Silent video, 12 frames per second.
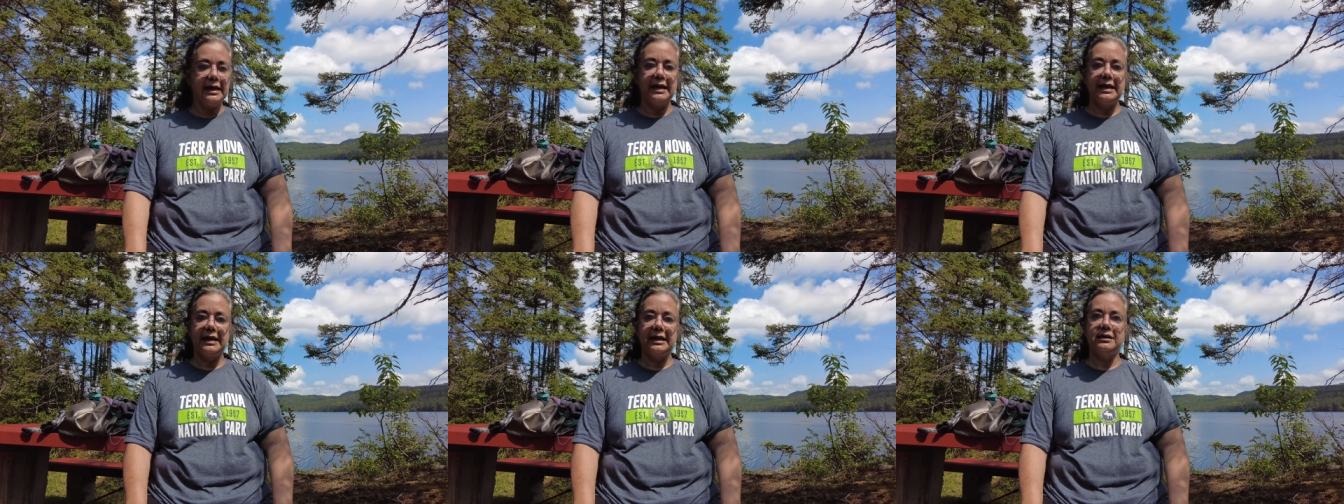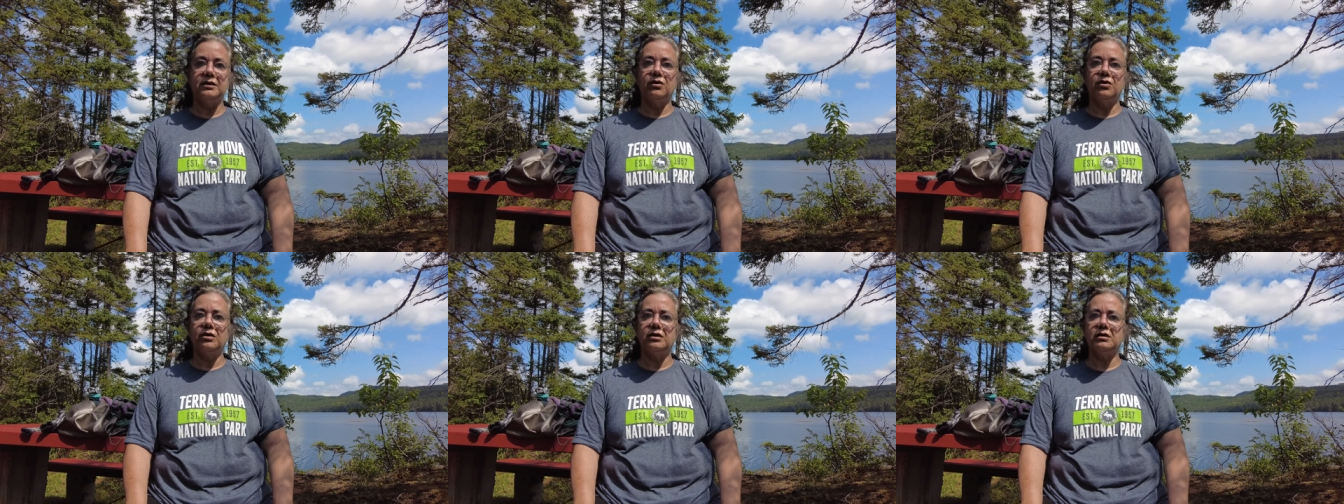and
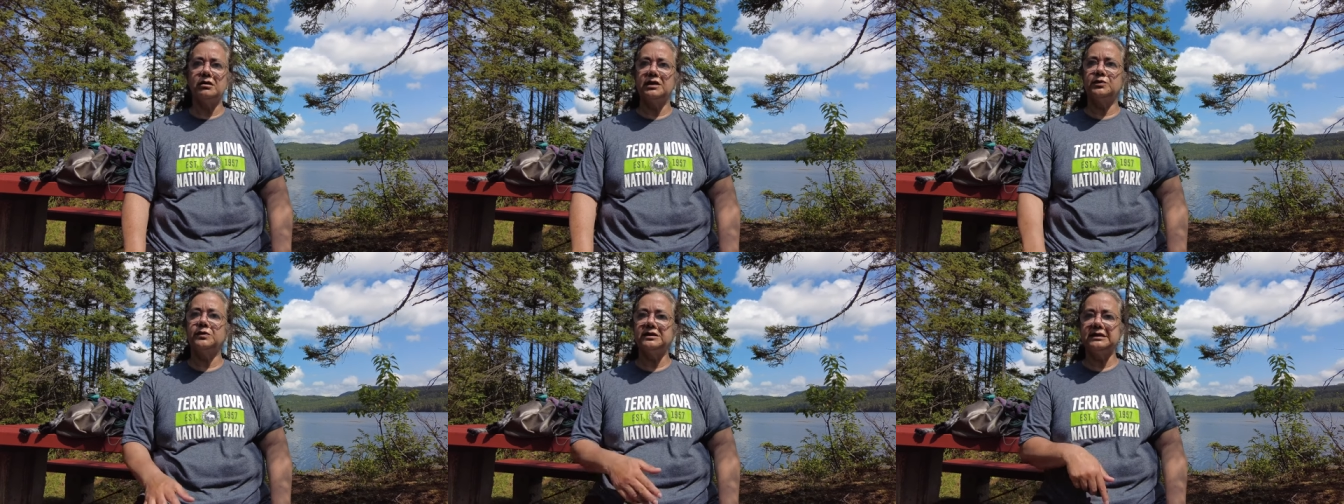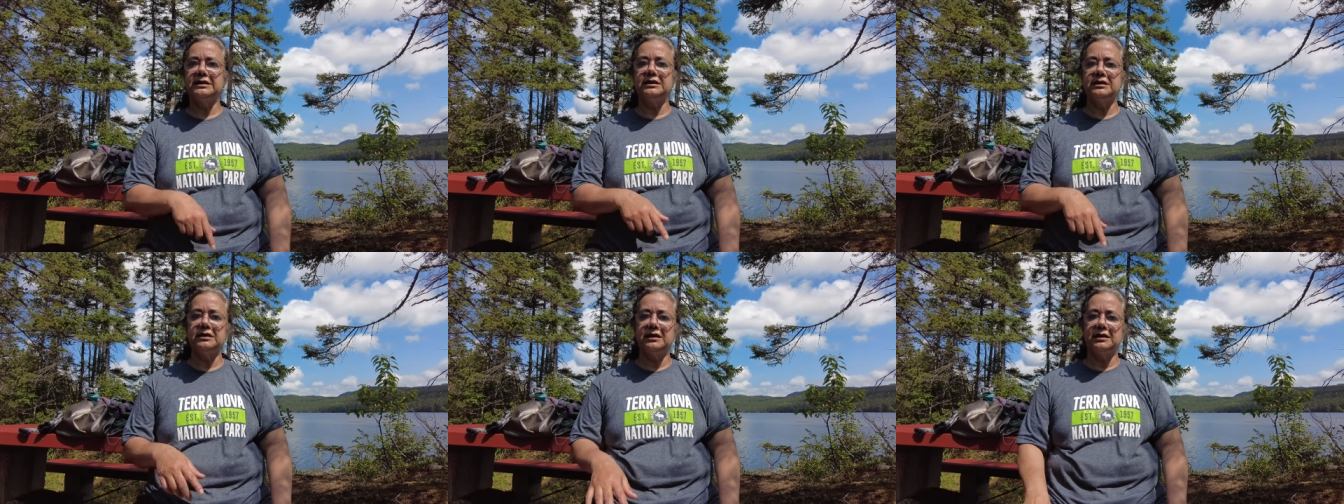or it was
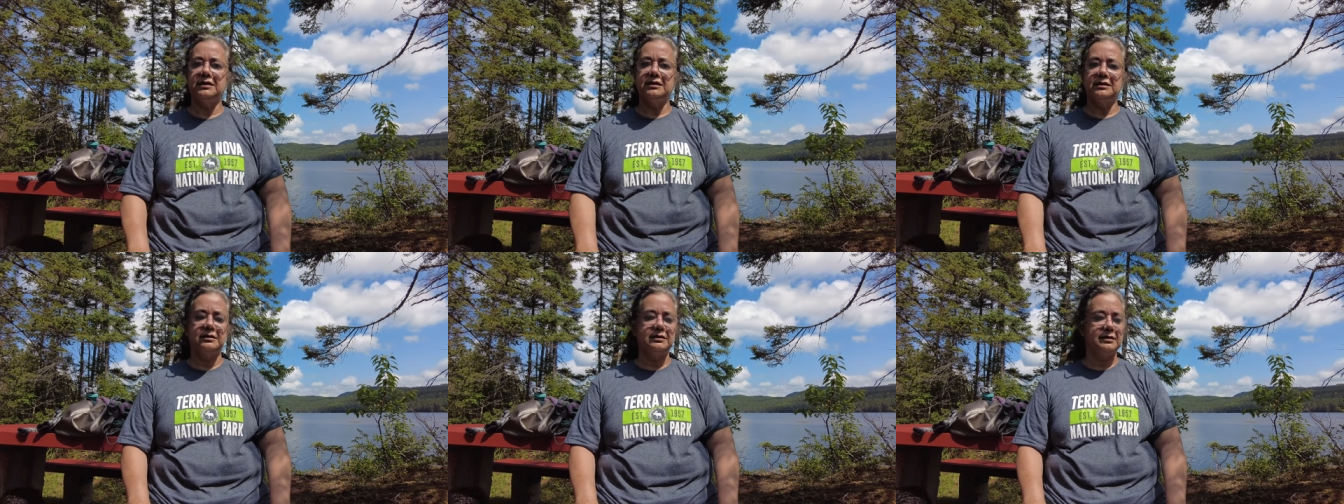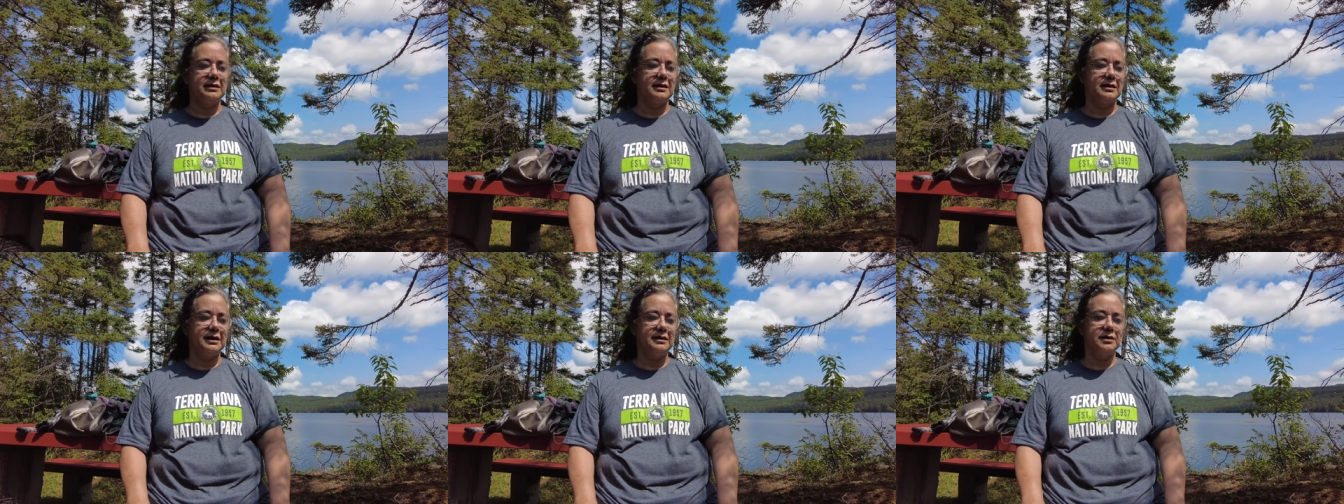here in
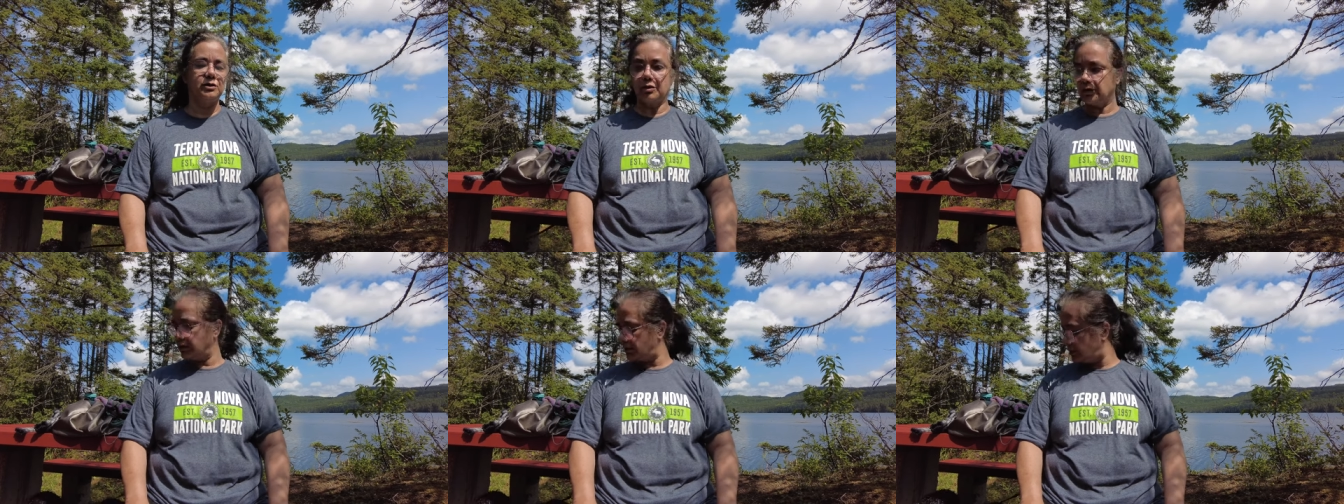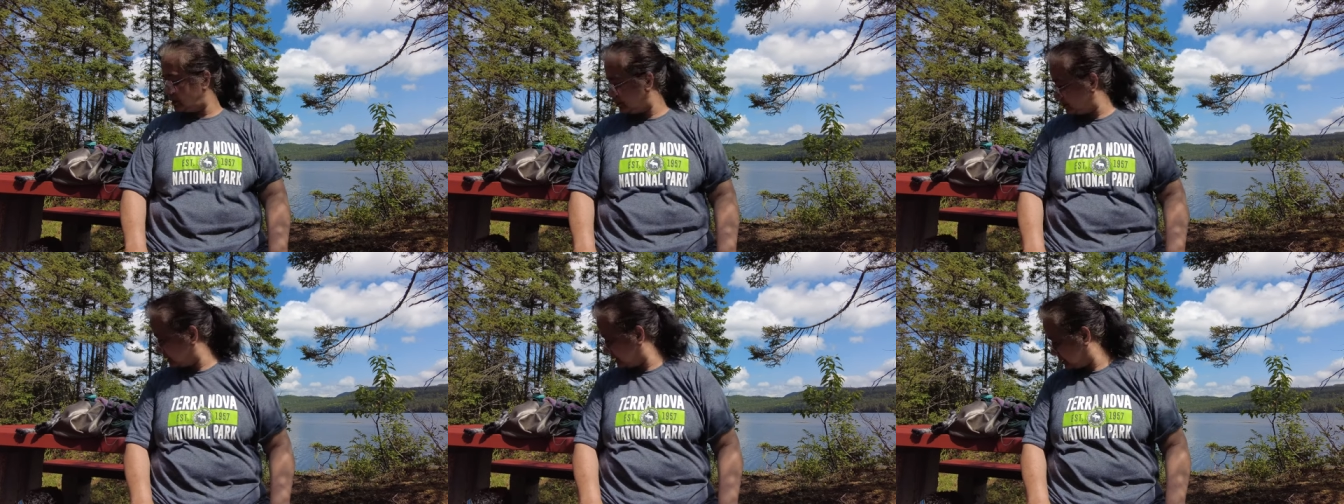in the oops